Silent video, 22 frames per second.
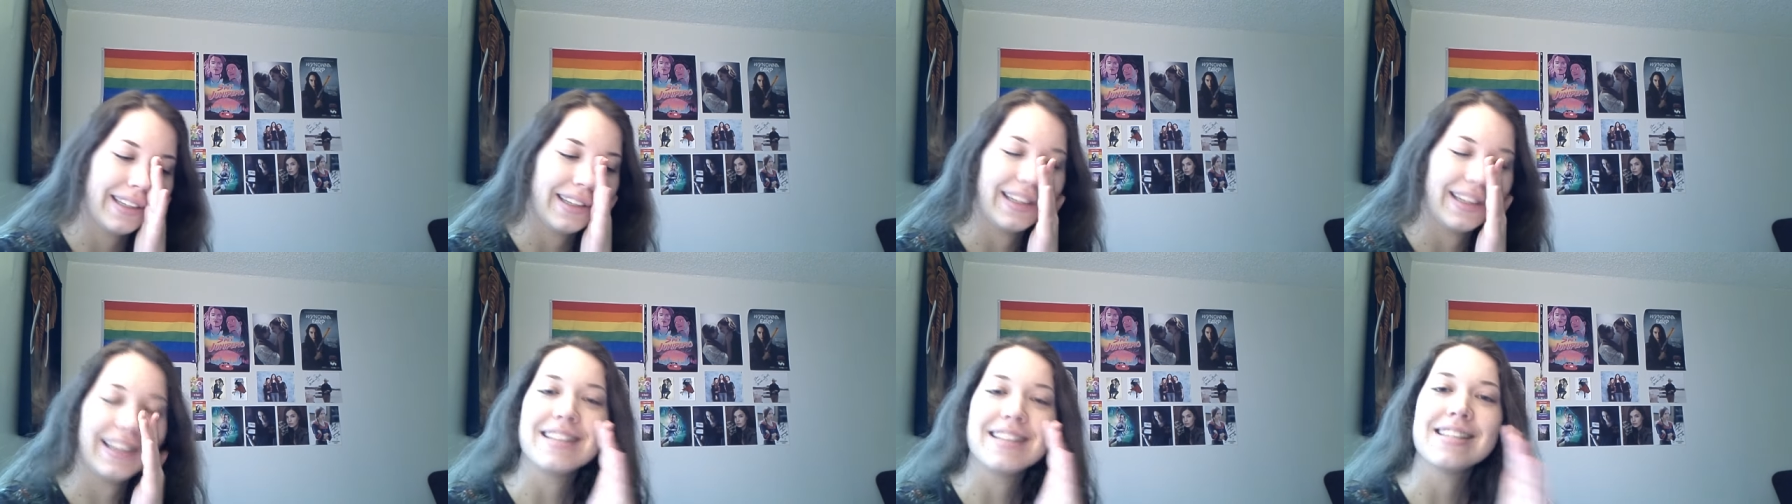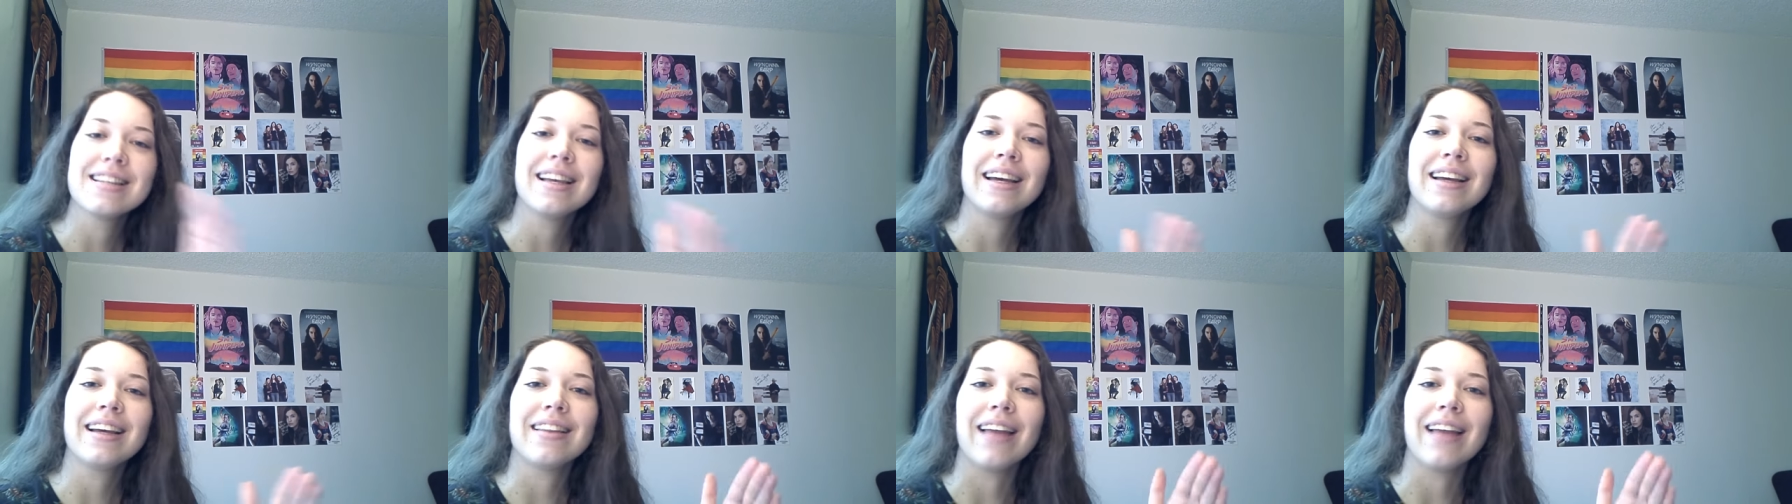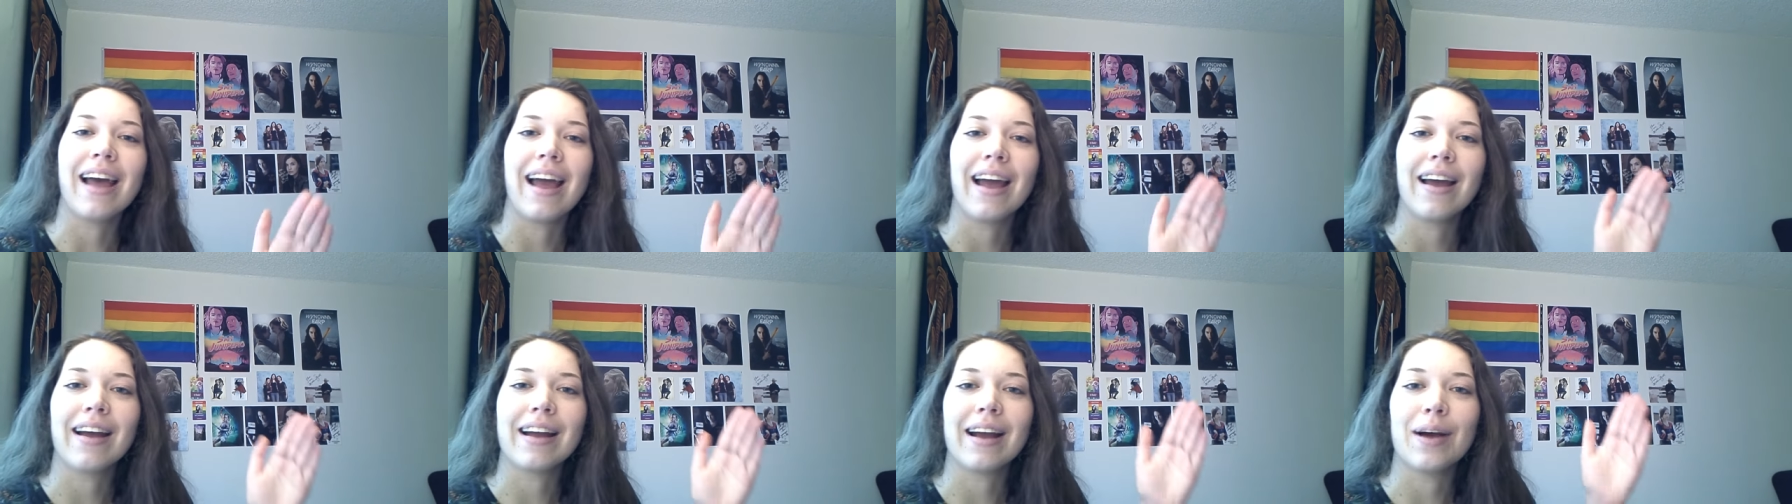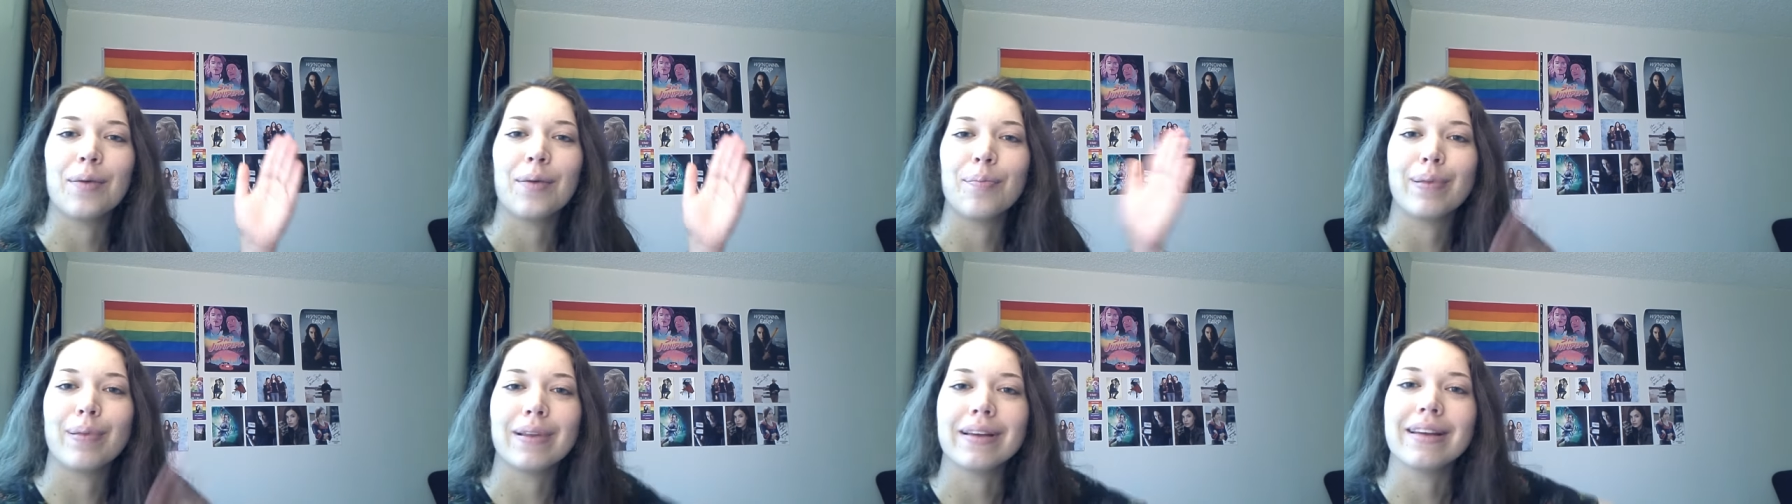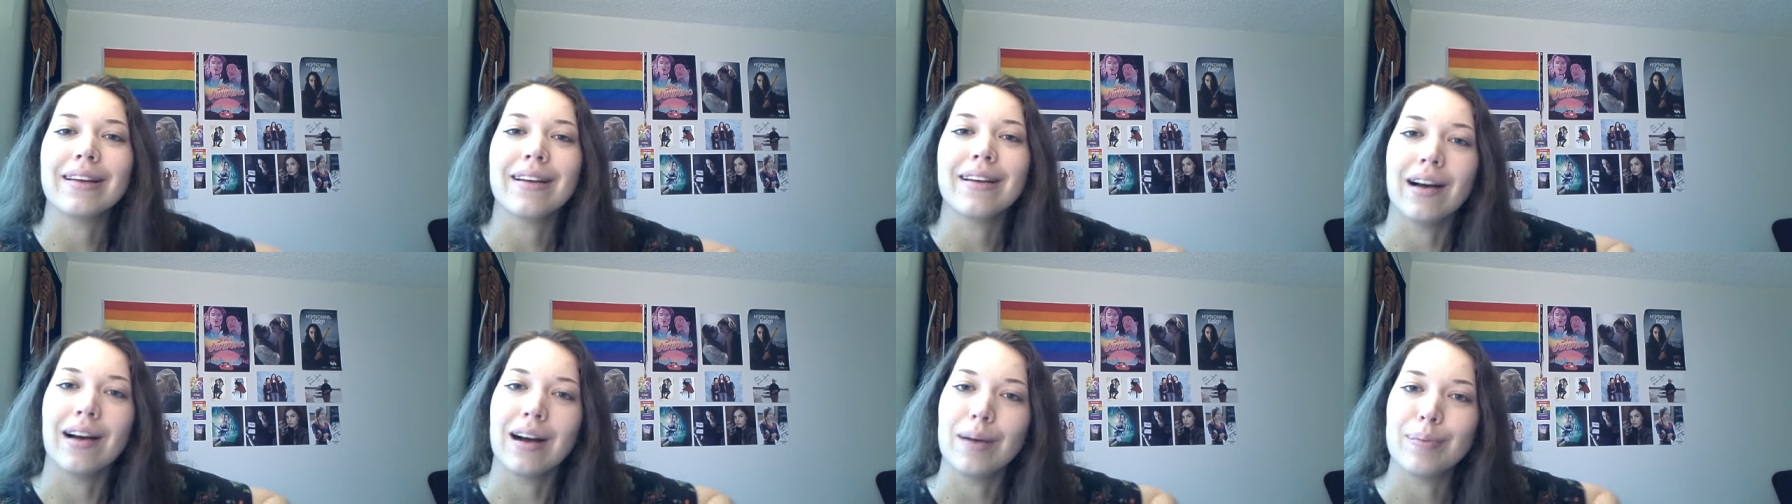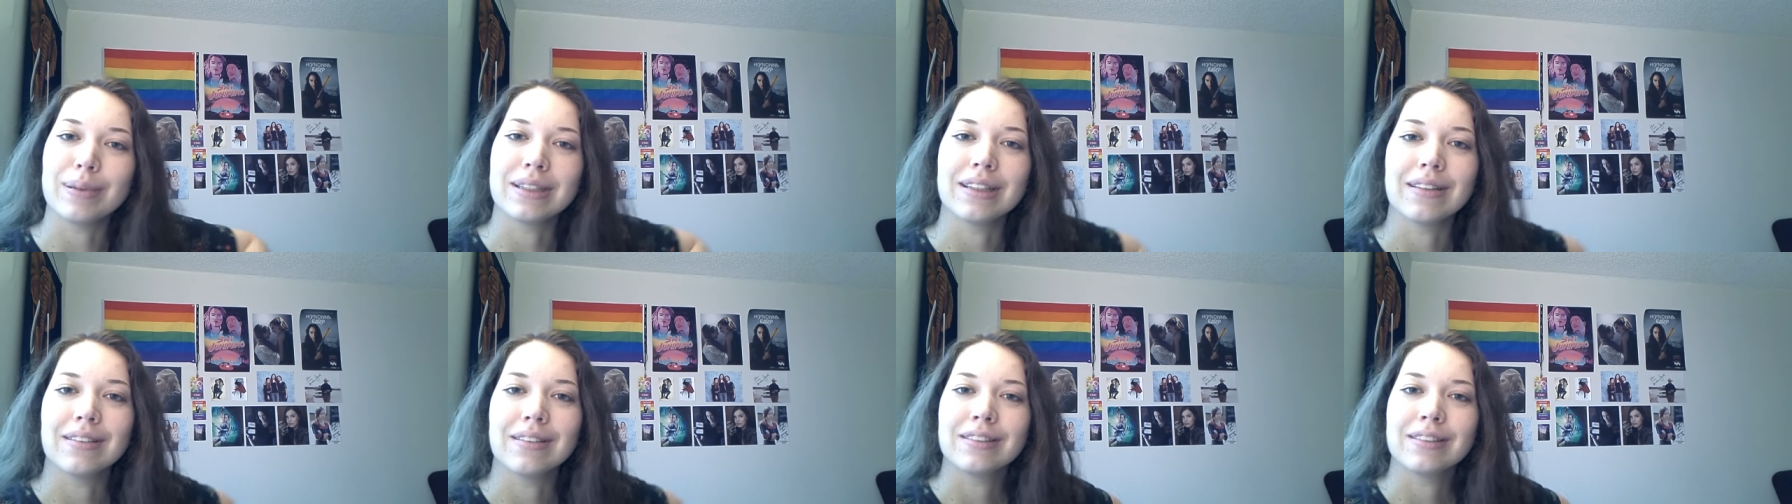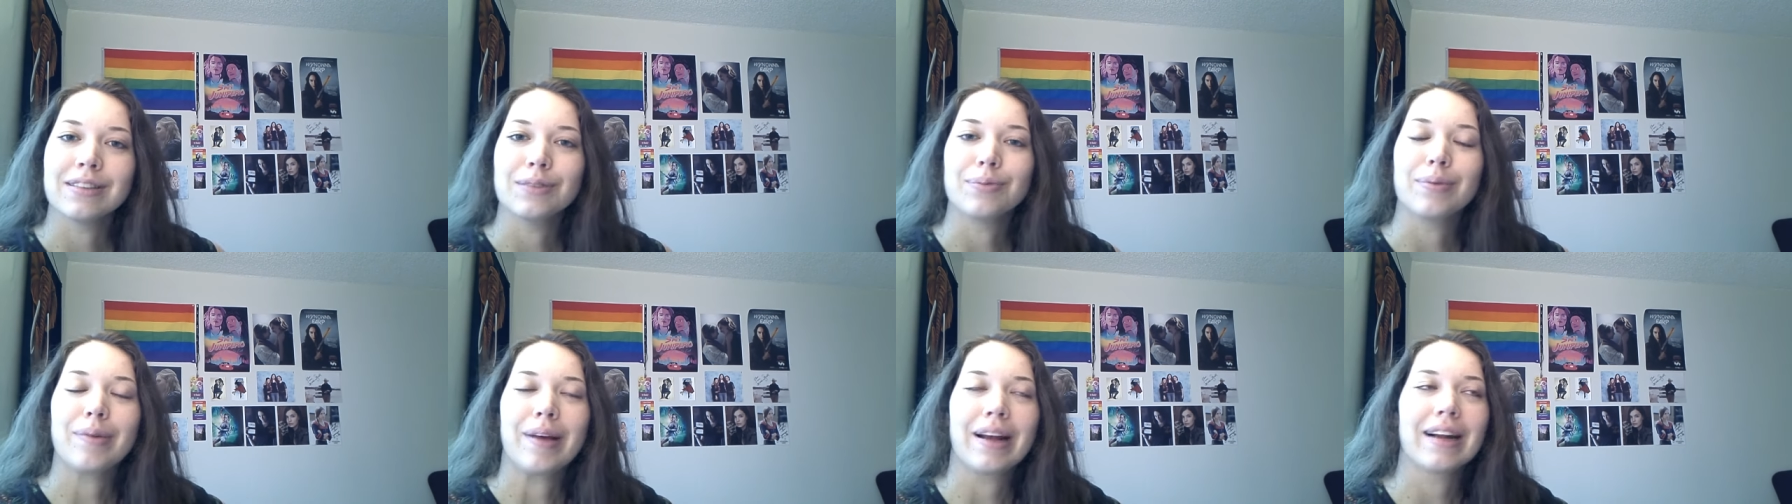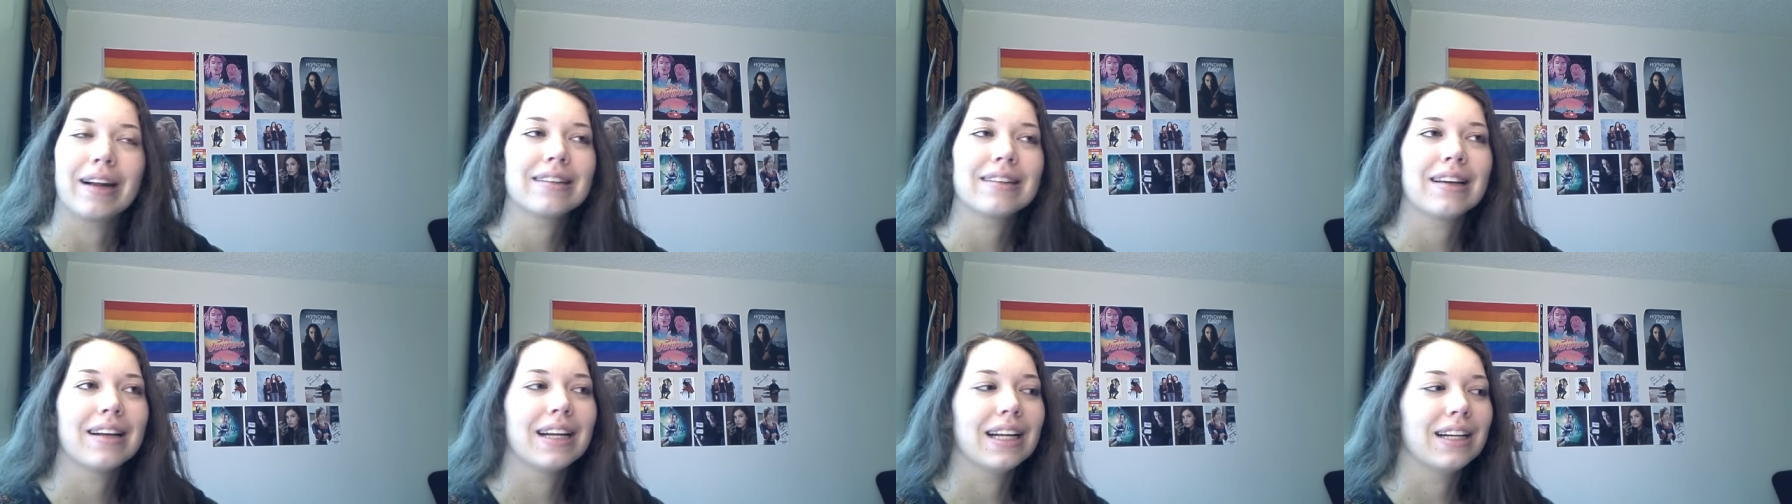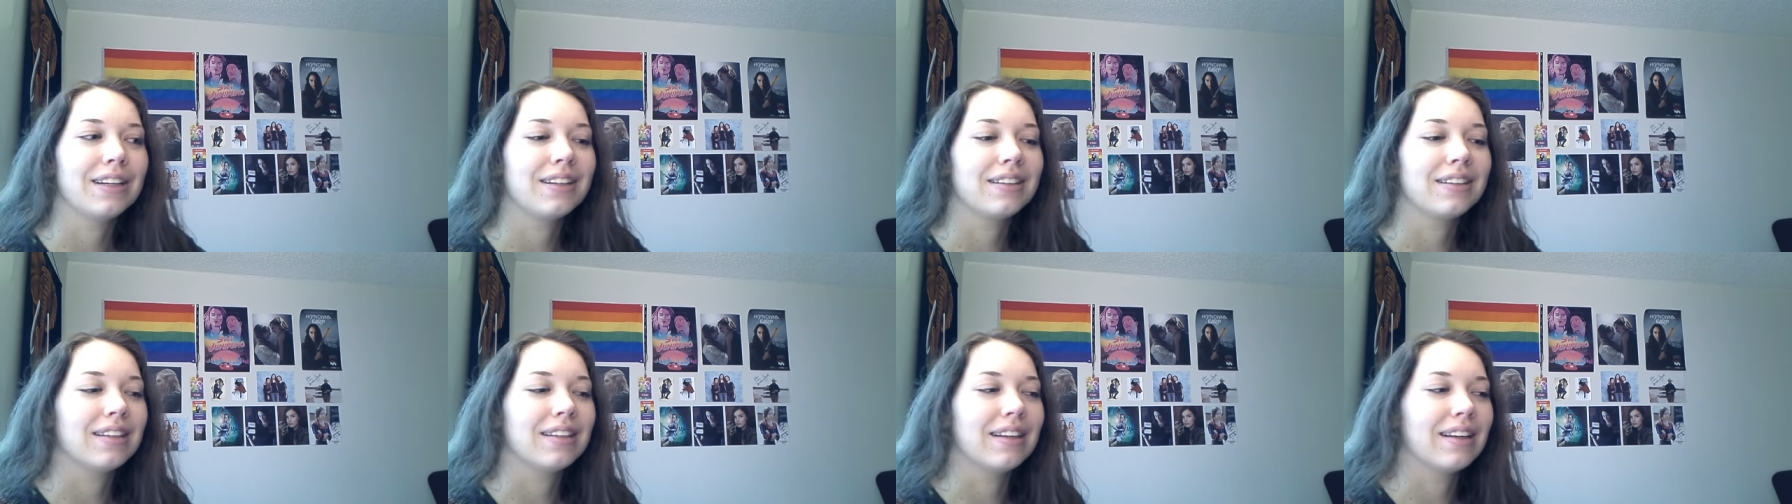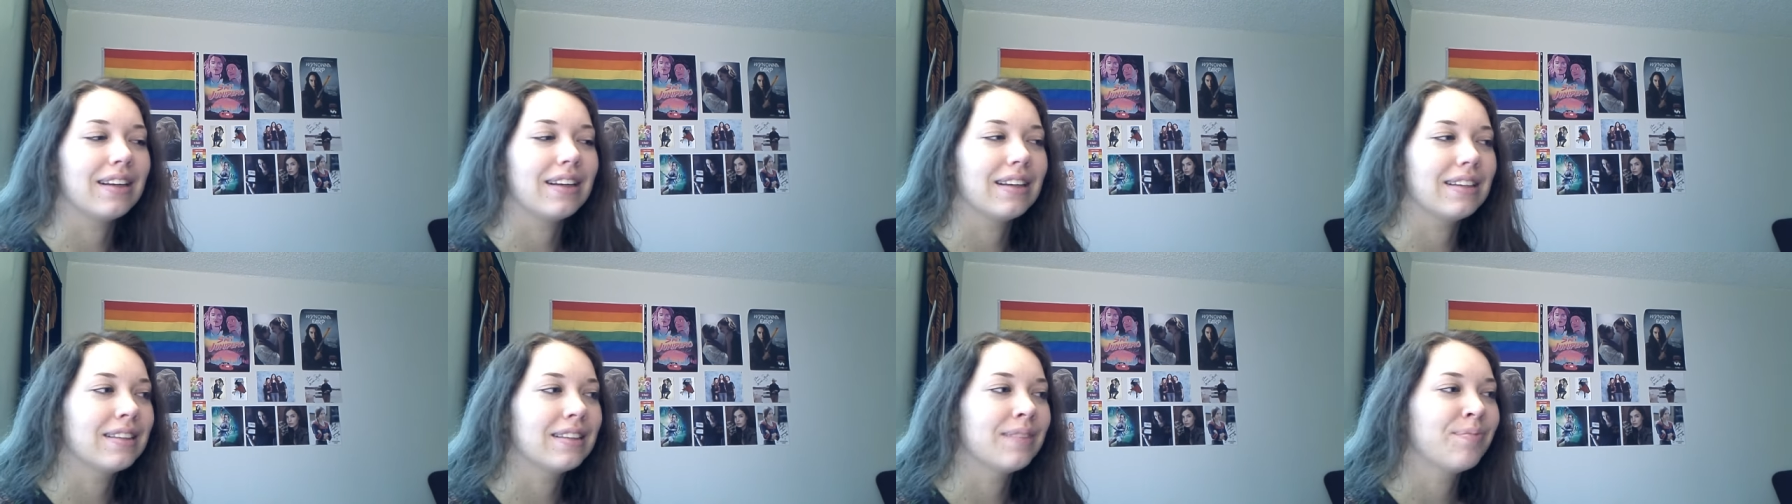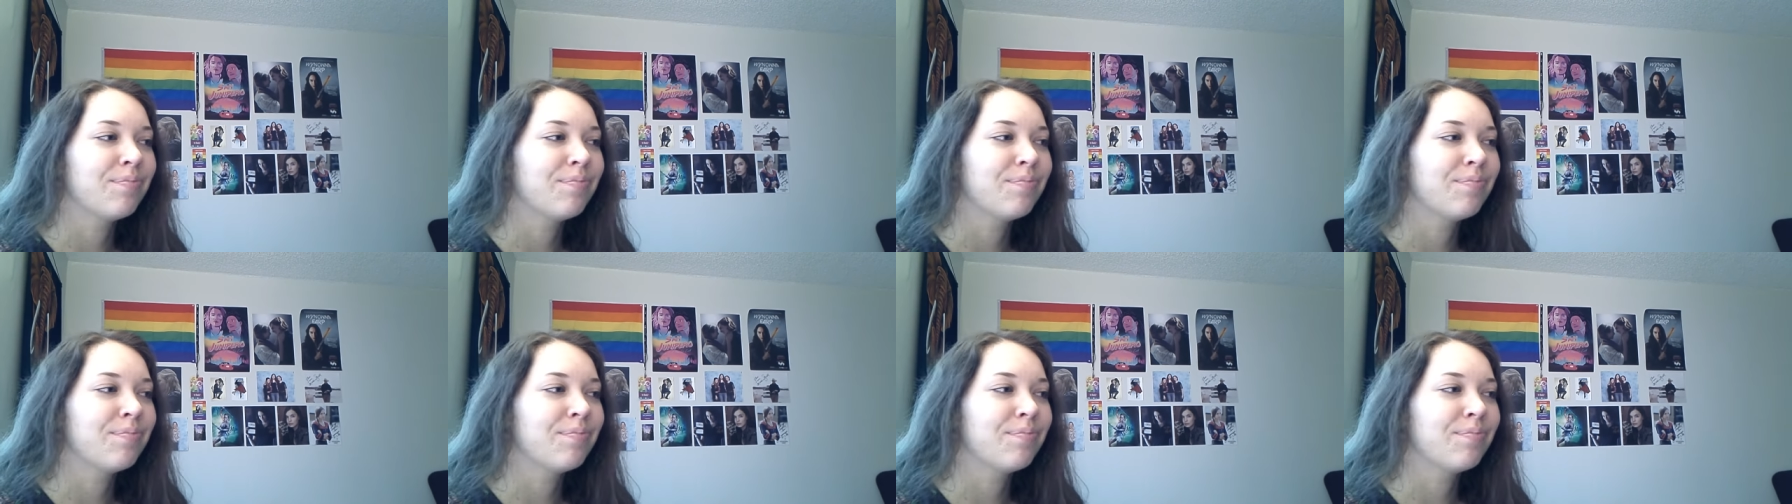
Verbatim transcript: he's like that complete opposite of Superman. It's kind of interesting because